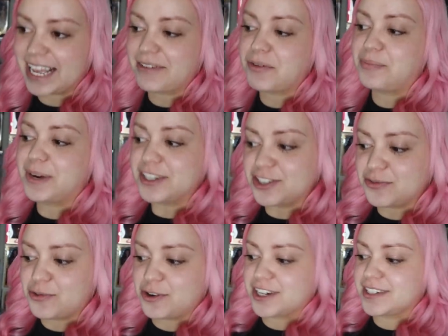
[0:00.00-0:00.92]
I have a bunch
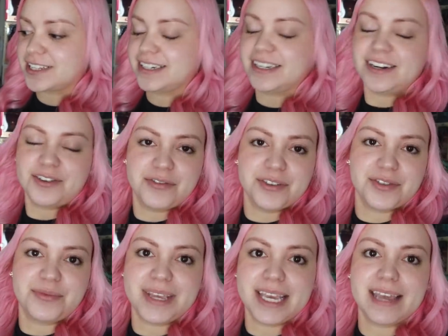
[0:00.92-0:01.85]
of orders I did over
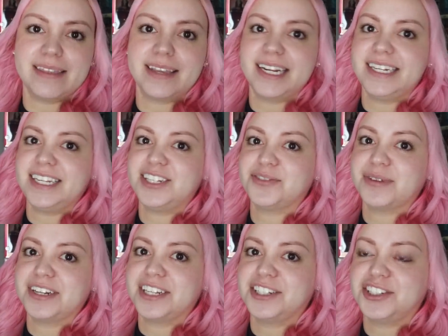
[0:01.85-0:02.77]
the weekend that I need to
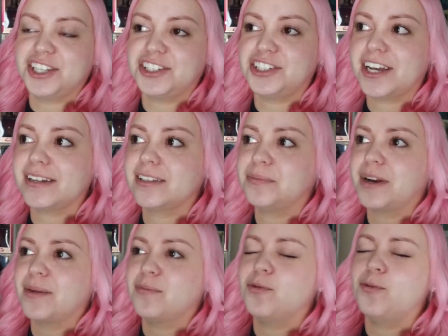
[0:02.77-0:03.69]
run to Chit Chats,
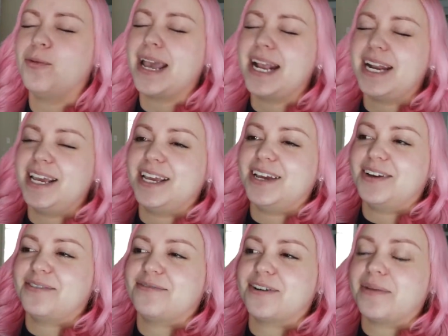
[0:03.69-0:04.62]
but I'm
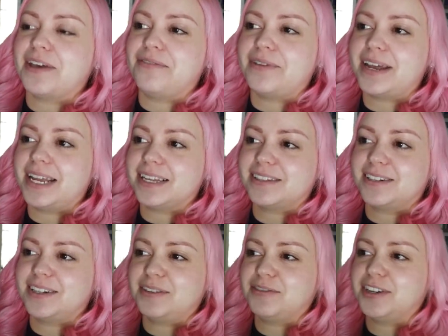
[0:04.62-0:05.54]
waiting for my FedEx
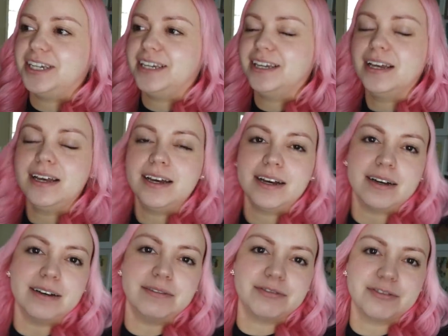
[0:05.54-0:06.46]
delivery
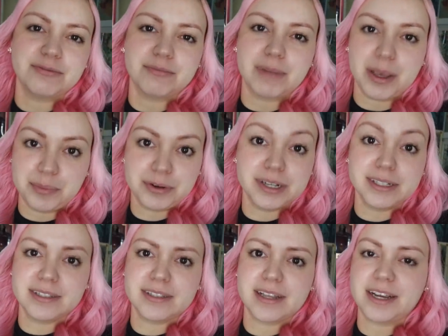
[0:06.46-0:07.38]
of my
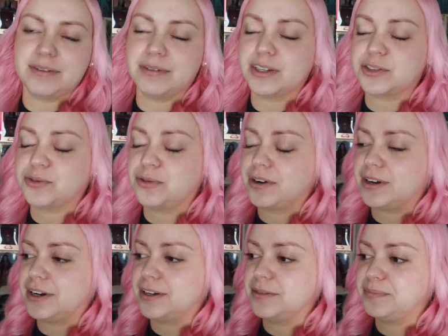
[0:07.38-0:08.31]
prints that I rush
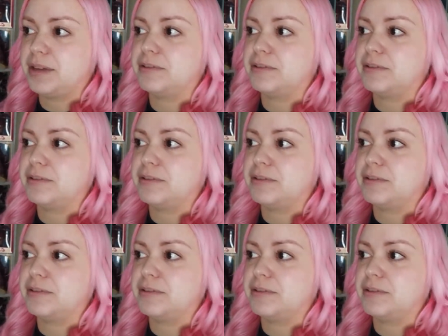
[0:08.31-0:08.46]
ordered.